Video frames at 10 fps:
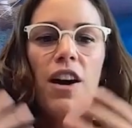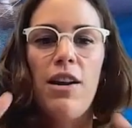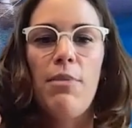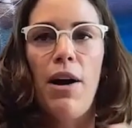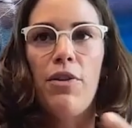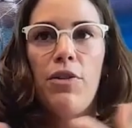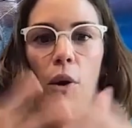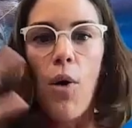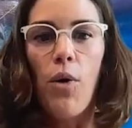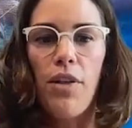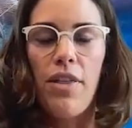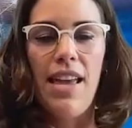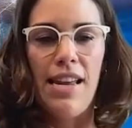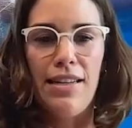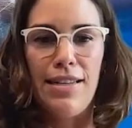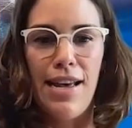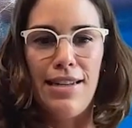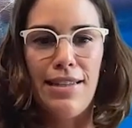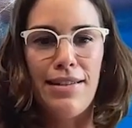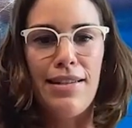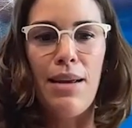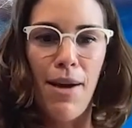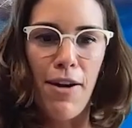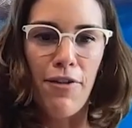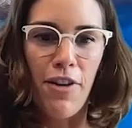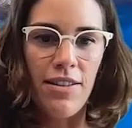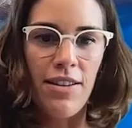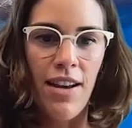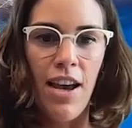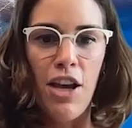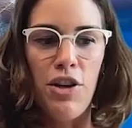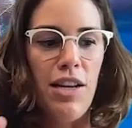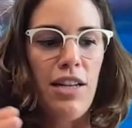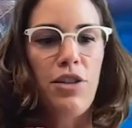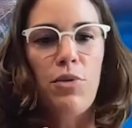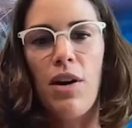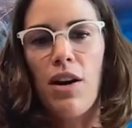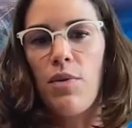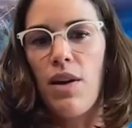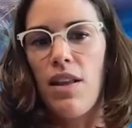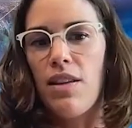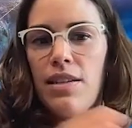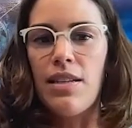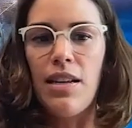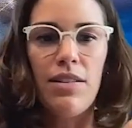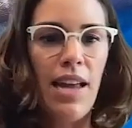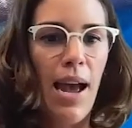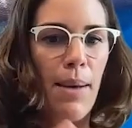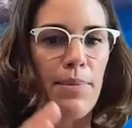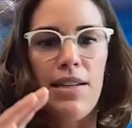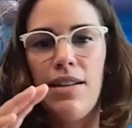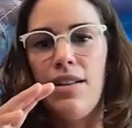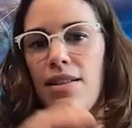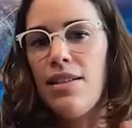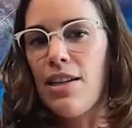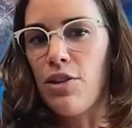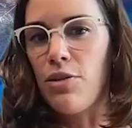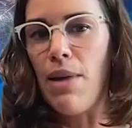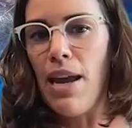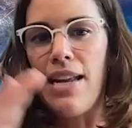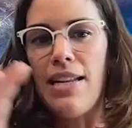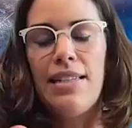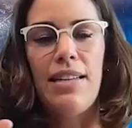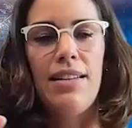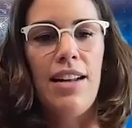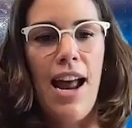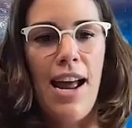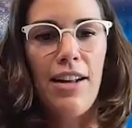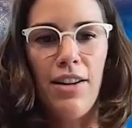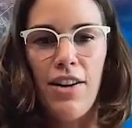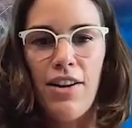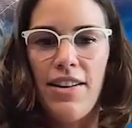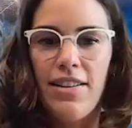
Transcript: fun about the whole thing is that it's a team effort. You need mm-hmm. to work with a skilled captain and the skilled mates and an angler